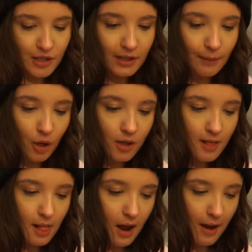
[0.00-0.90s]
I'm not gonna
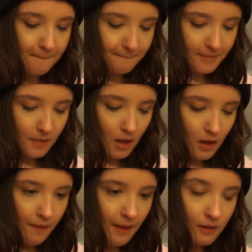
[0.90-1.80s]
lie,
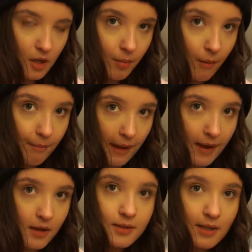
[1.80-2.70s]
they look a bit
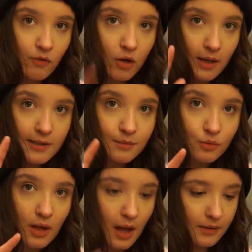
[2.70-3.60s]
big because I've got quite a
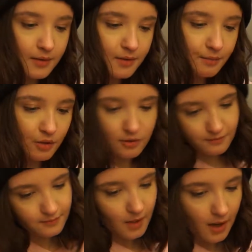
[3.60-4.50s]
small hands, but
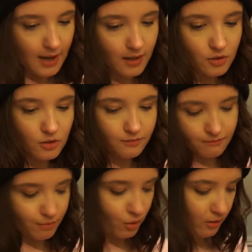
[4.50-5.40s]
I can
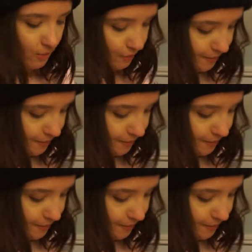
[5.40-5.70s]
pull them up.